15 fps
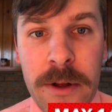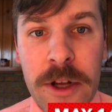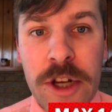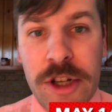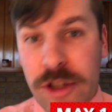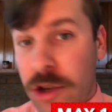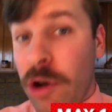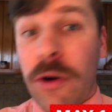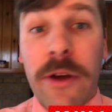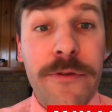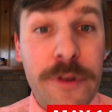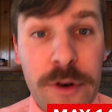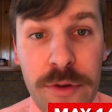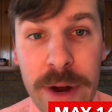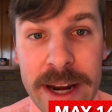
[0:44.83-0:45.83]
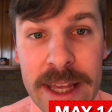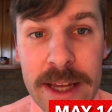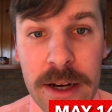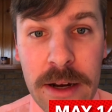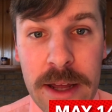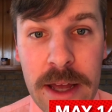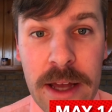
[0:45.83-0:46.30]
So if you're writing
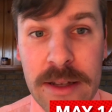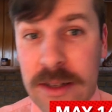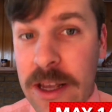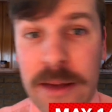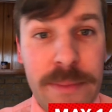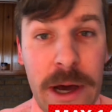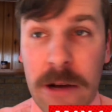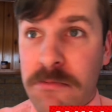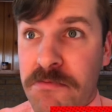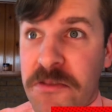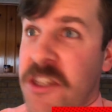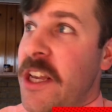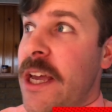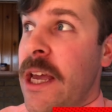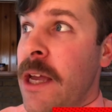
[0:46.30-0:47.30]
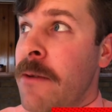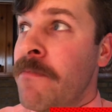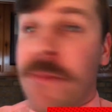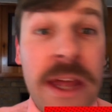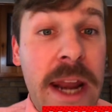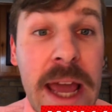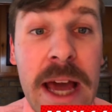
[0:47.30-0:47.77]
an essay about, say,
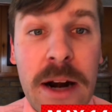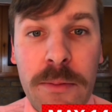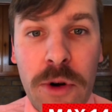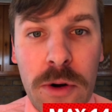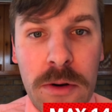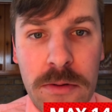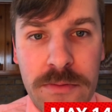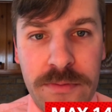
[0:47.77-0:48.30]
an animal,